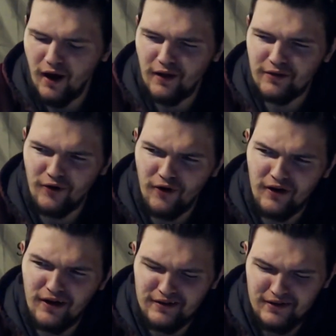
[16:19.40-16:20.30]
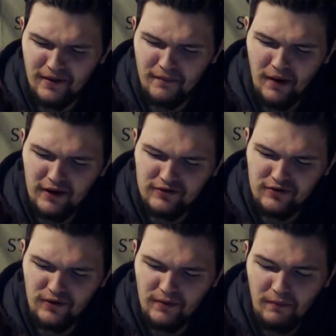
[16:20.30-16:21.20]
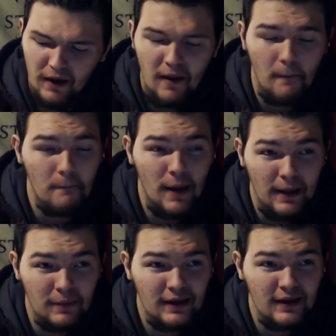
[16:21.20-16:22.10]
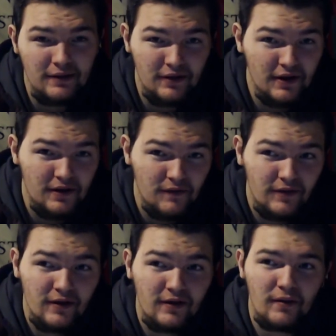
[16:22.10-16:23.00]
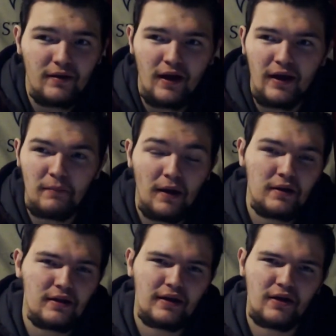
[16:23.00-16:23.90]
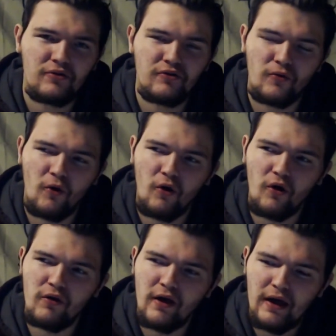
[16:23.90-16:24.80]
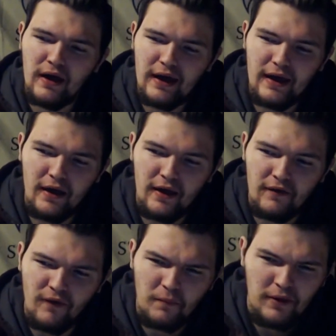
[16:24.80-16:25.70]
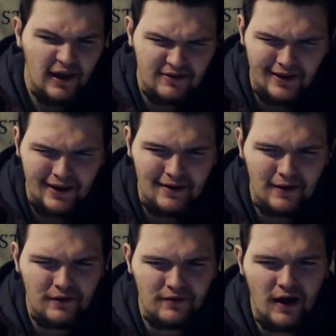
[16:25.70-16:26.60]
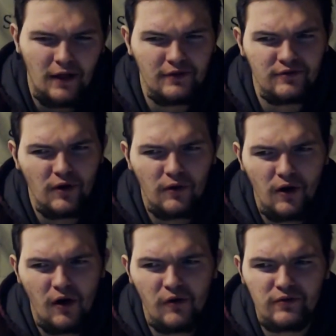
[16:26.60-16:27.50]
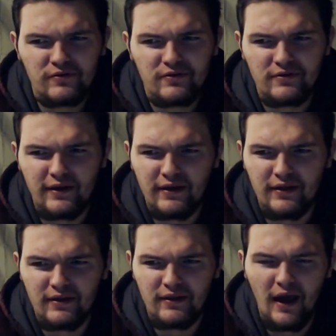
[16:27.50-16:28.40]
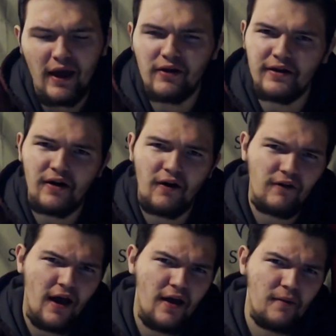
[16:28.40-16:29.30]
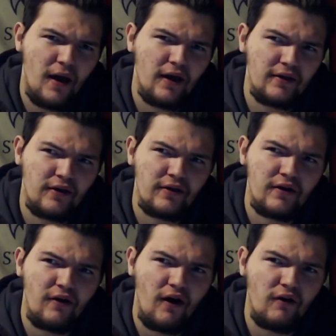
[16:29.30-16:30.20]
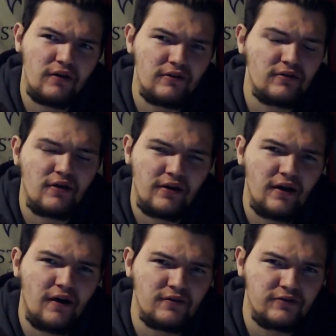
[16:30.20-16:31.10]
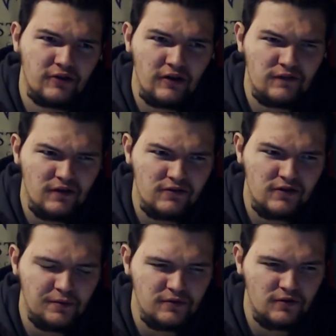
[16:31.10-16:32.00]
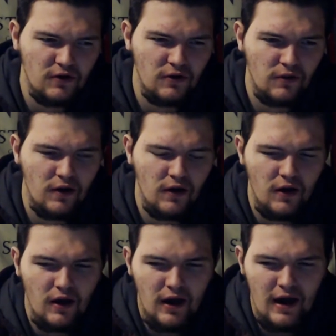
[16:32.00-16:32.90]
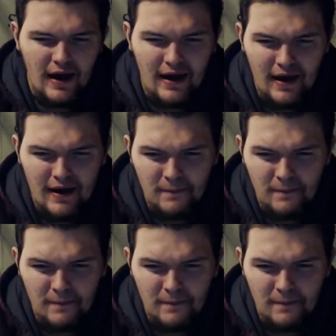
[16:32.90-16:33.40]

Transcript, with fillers: Don't it said Matsuda, maybe he lived, like he maybe didn't get too hot. And if I'm guessing anything, how the show goes, they don't kill off anybody. They don't kill all. They just can kill off the chief this episode, and.